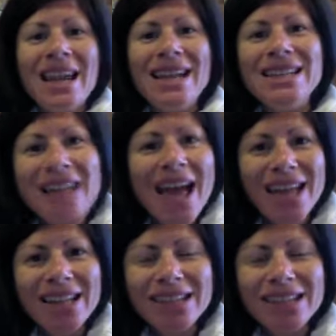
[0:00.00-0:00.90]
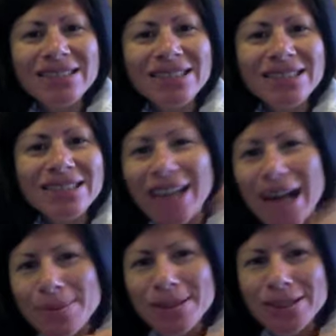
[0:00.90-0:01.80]
And yet, little
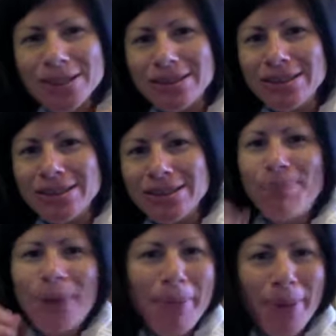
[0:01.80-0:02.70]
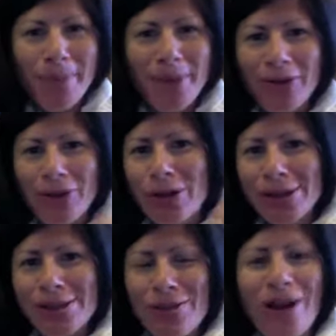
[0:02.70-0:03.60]
obstacles, you know, pop up every
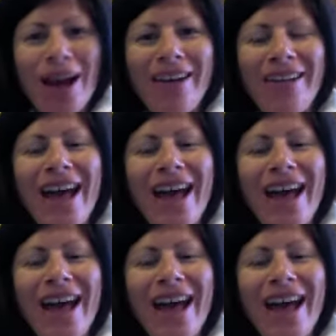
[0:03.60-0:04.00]
once in a while.